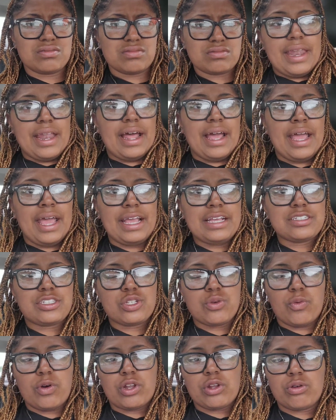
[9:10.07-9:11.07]
And I hate
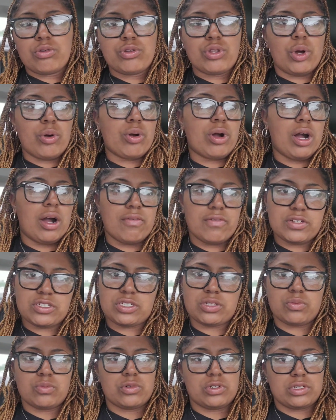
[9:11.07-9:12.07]
someone who don't cover
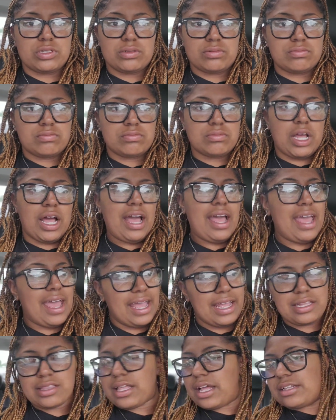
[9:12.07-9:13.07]
someone. I
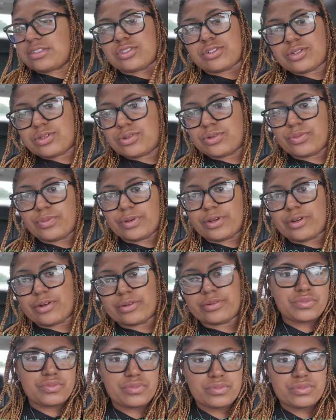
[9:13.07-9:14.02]
hate that too, Bill.